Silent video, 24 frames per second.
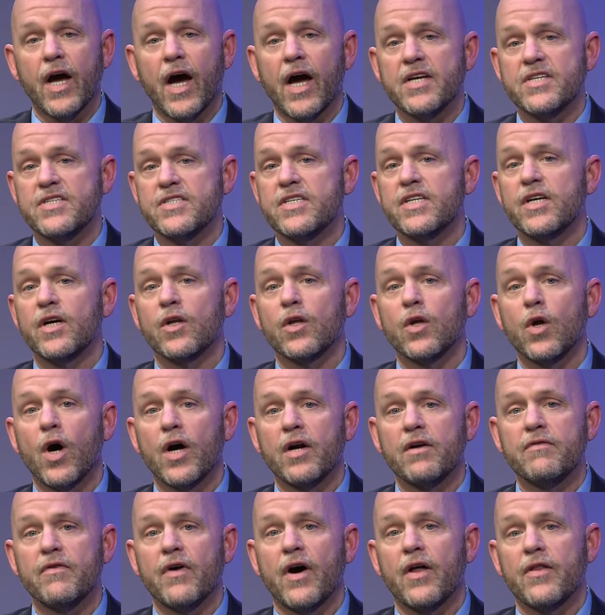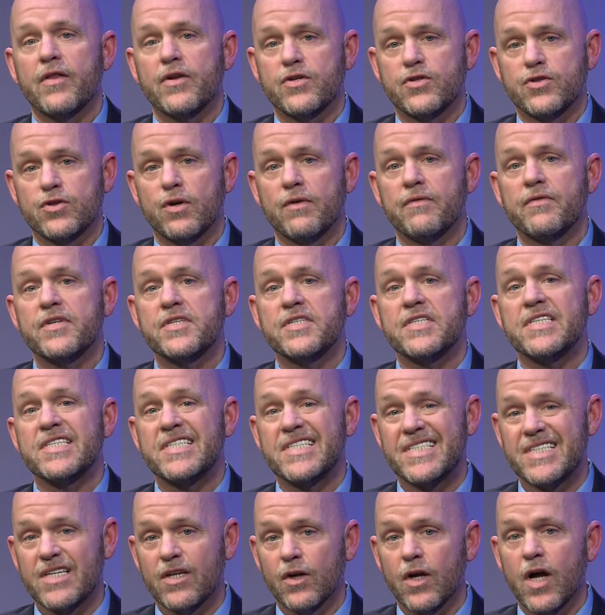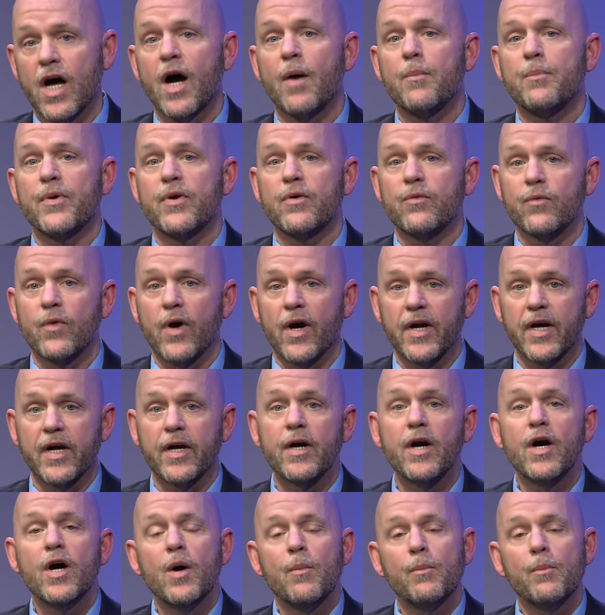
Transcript: I see a lot of other services still up and running,